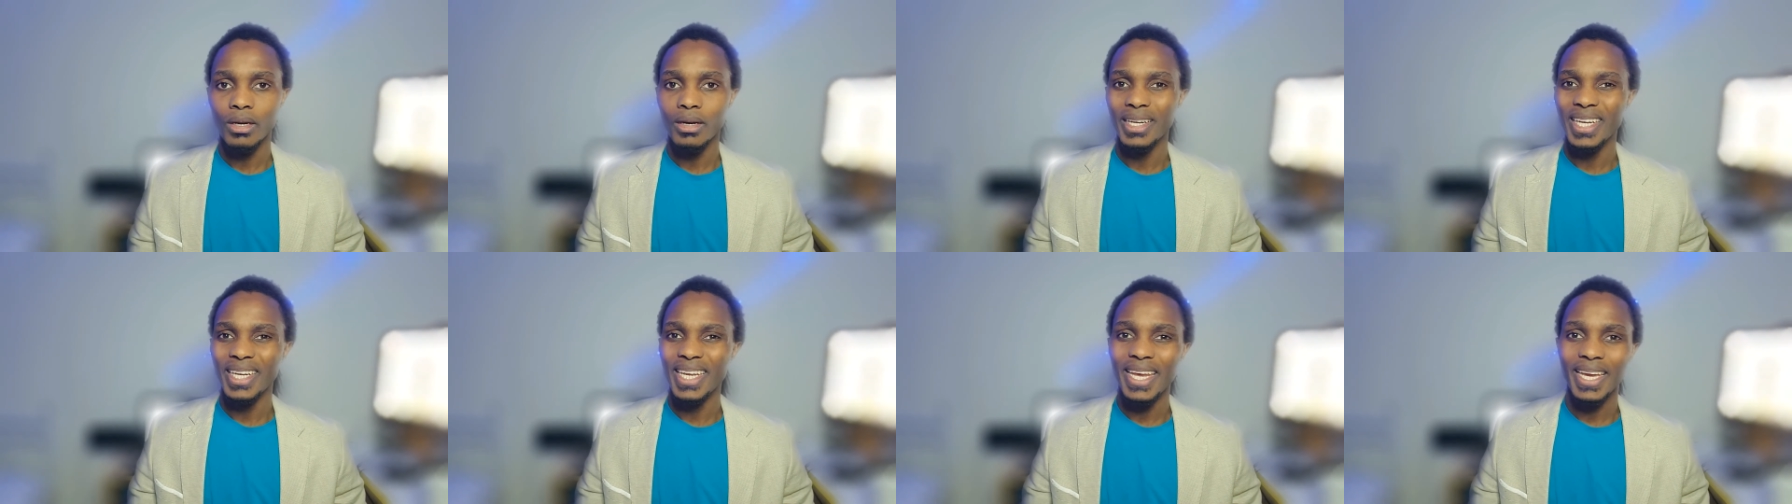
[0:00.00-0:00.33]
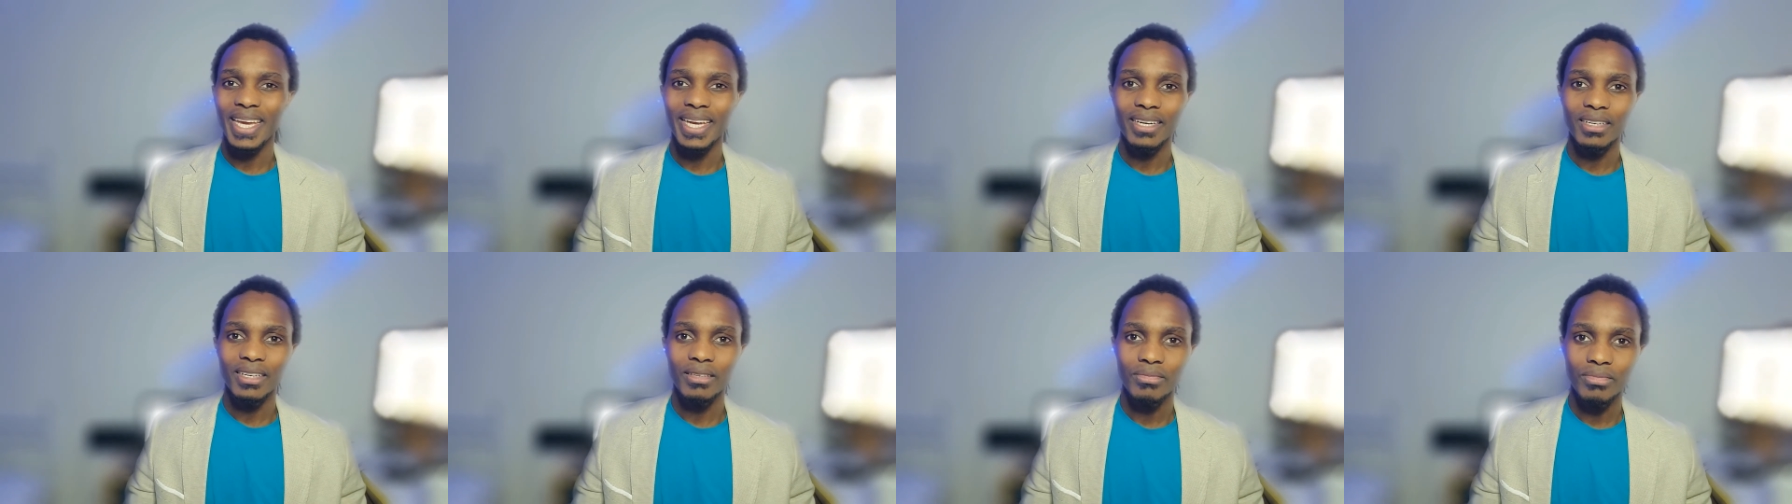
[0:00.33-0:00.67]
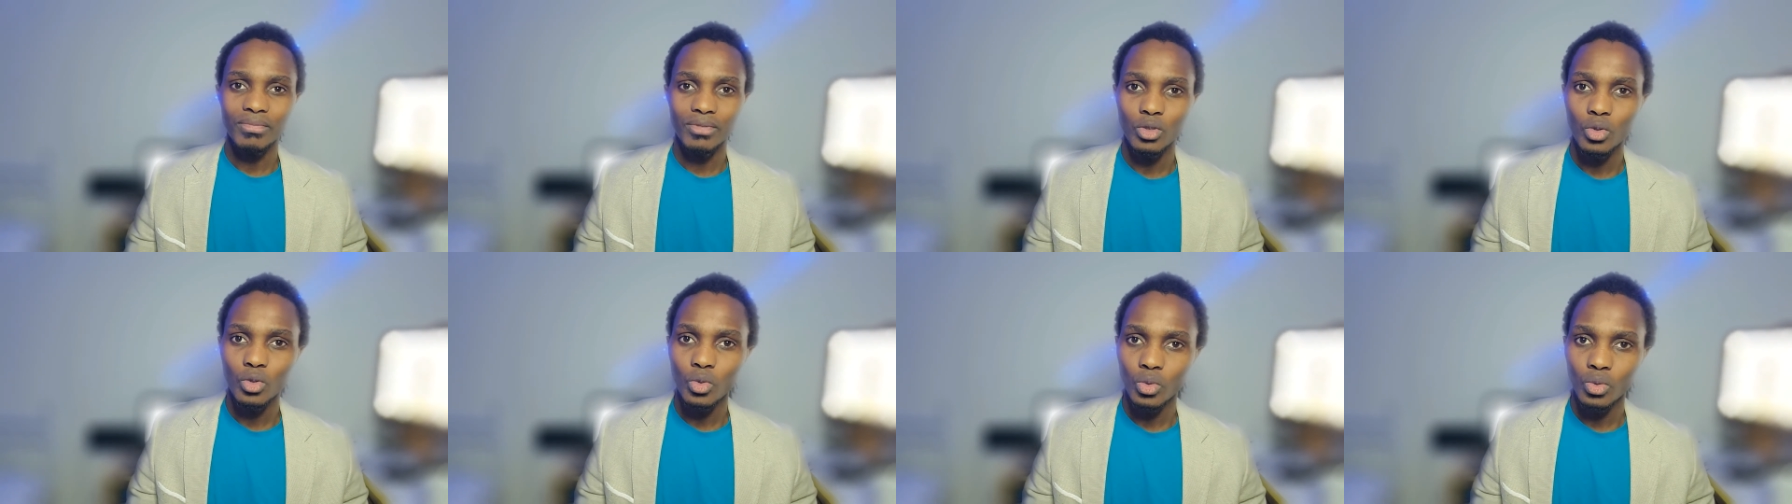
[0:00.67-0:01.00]
negative
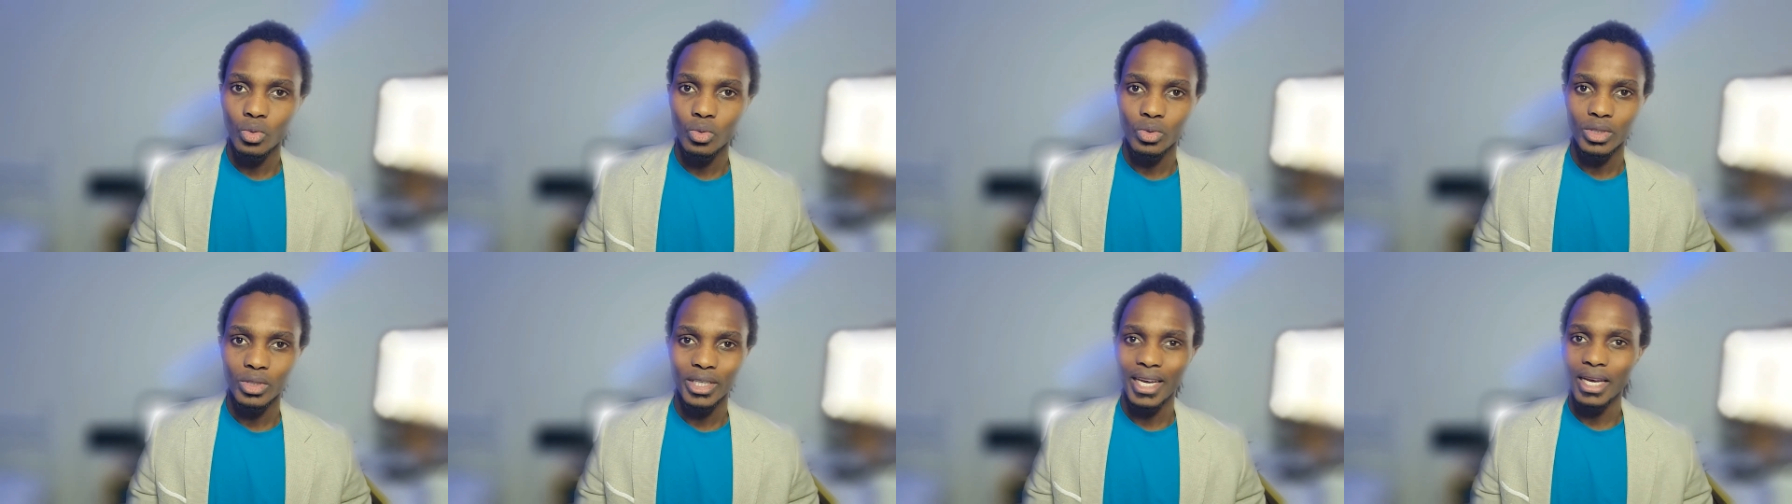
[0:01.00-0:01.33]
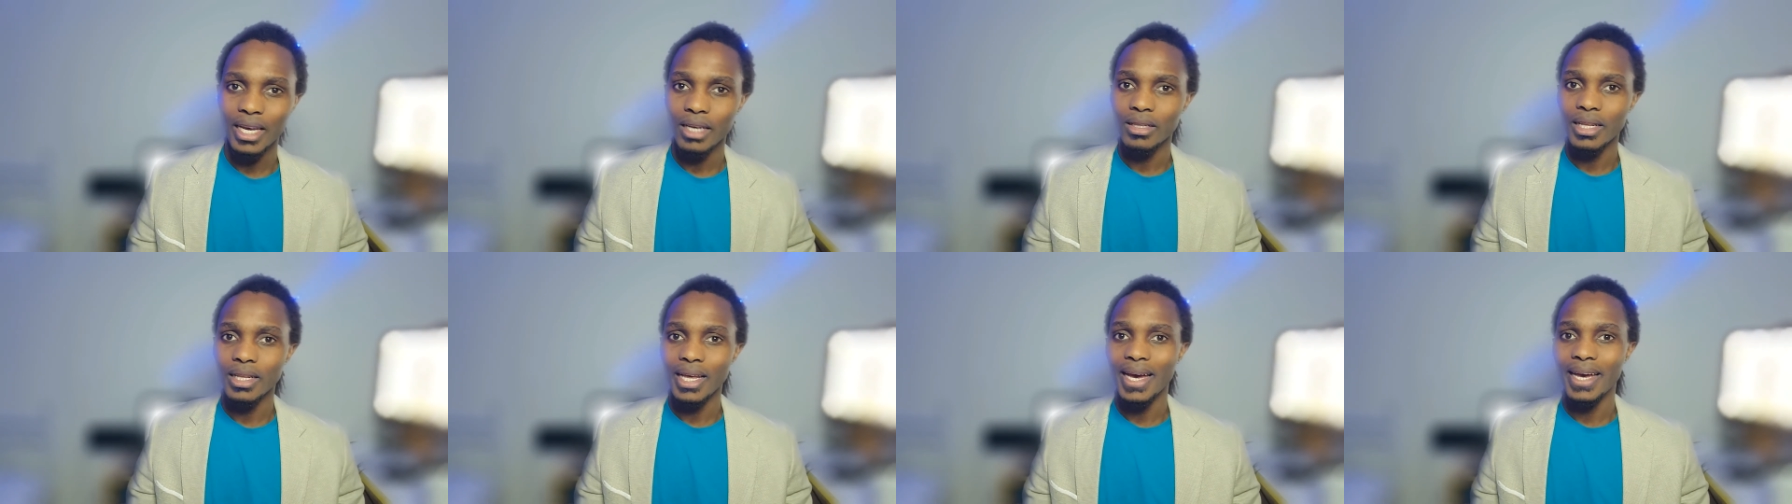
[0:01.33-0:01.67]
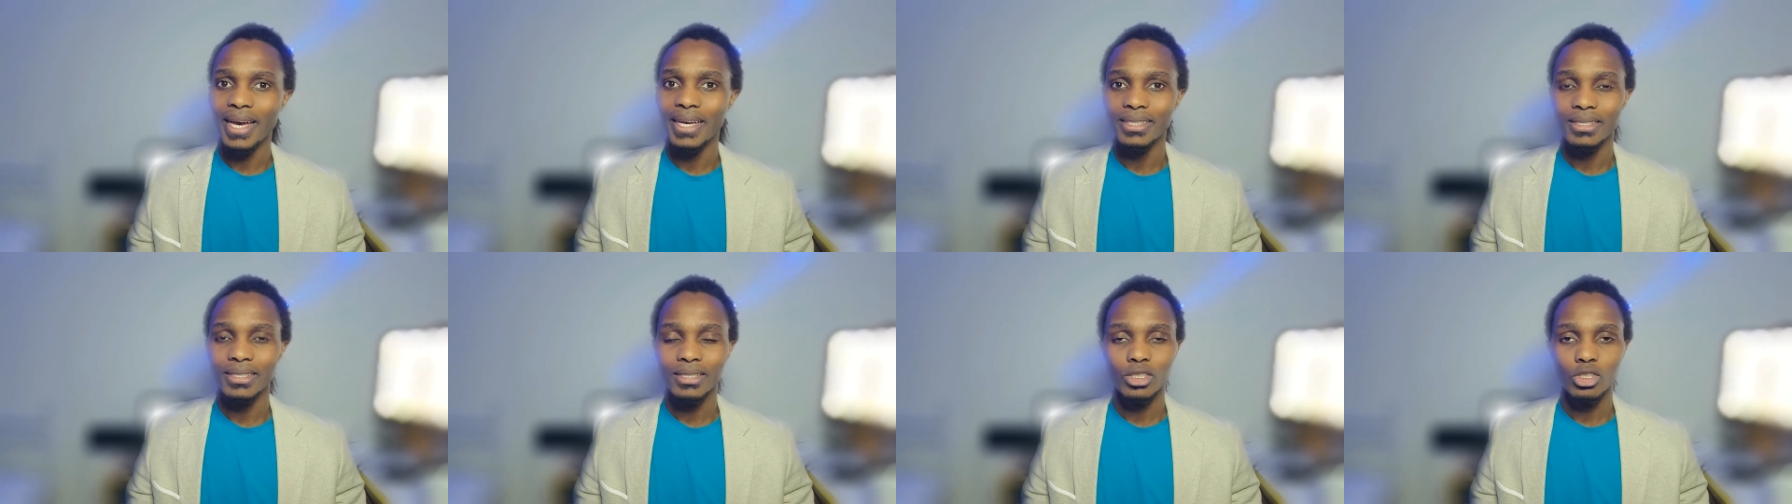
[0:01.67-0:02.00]
news
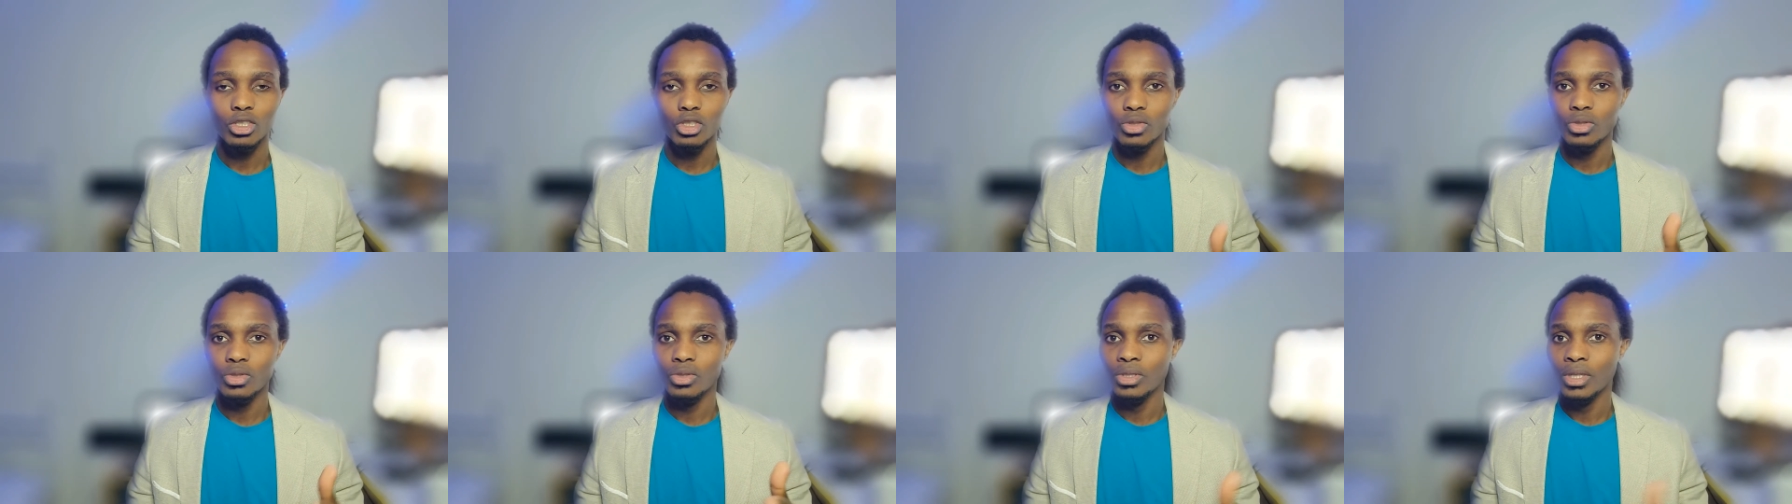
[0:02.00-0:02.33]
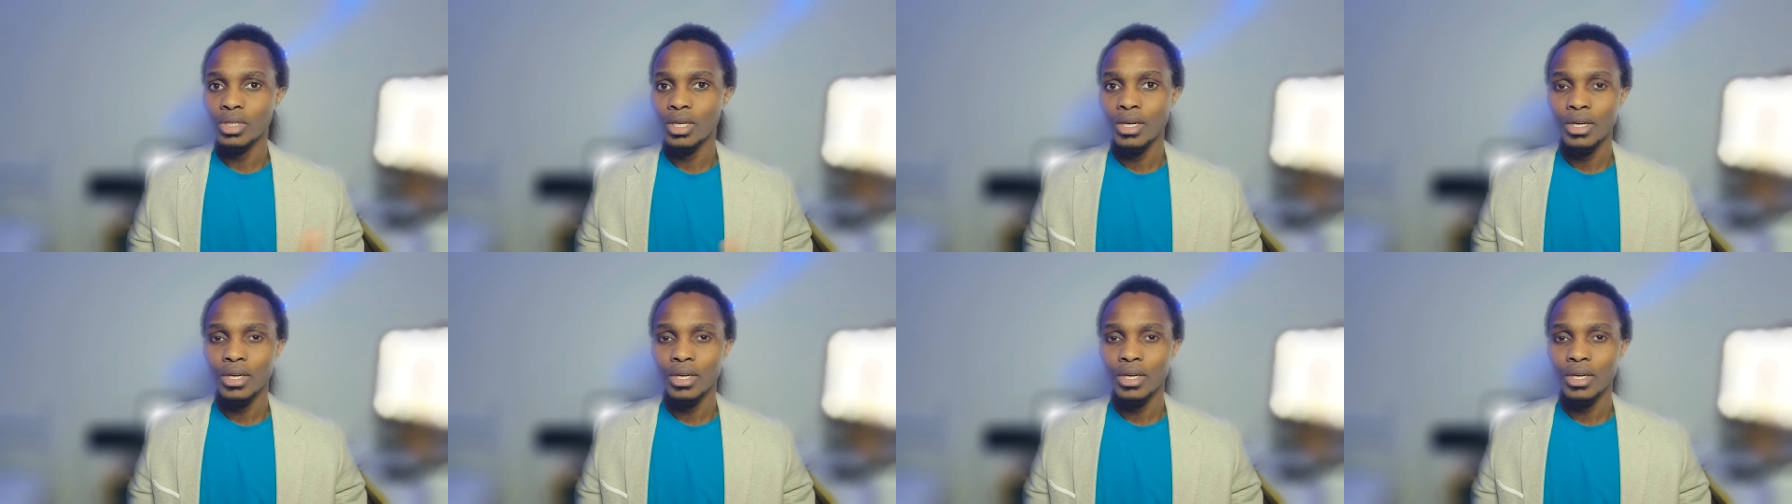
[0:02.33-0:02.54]
headlines, just